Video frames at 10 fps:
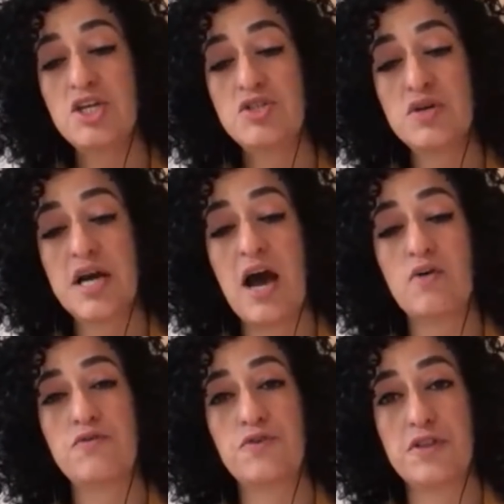to
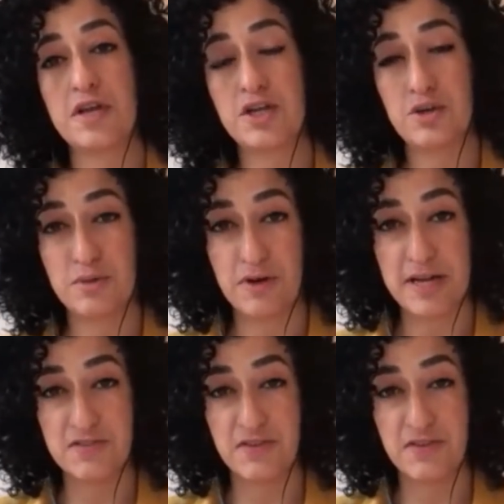account for their human rights